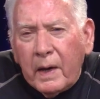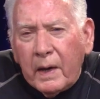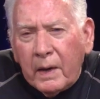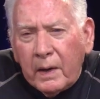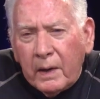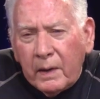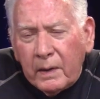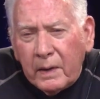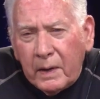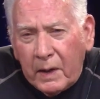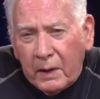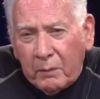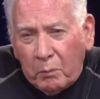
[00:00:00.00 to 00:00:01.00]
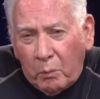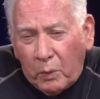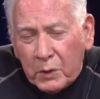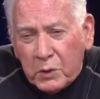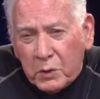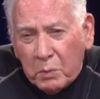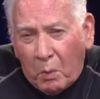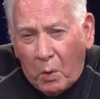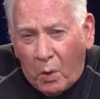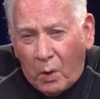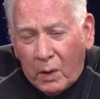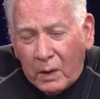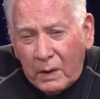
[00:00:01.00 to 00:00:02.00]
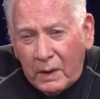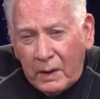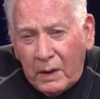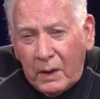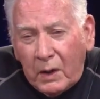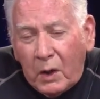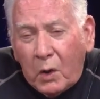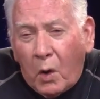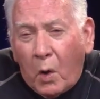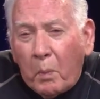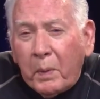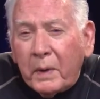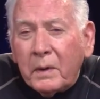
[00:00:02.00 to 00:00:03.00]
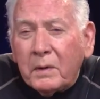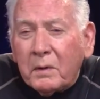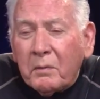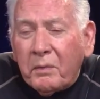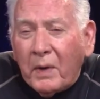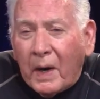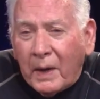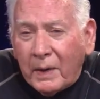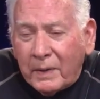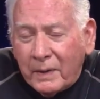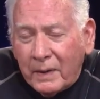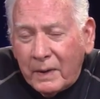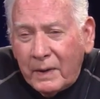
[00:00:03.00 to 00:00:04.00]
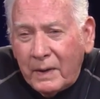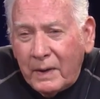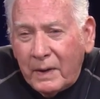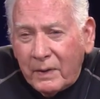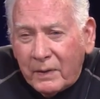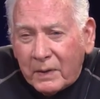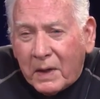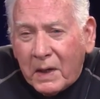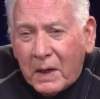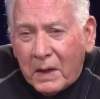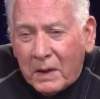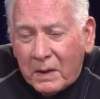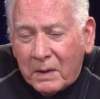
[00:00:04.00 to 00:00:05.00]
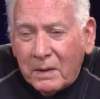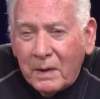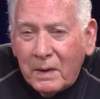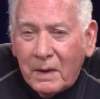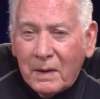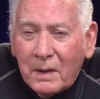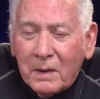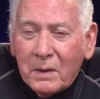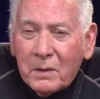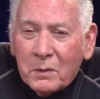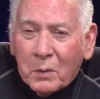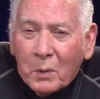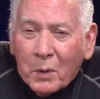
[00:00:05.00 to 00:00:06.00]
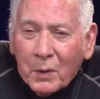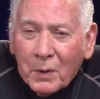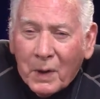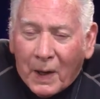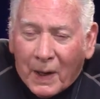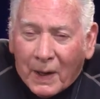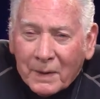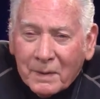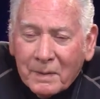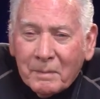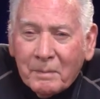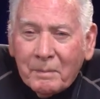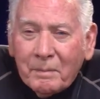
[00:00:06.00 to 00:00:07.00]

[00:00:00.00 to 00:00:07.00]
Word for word: and once more hoping to find the key to her heart.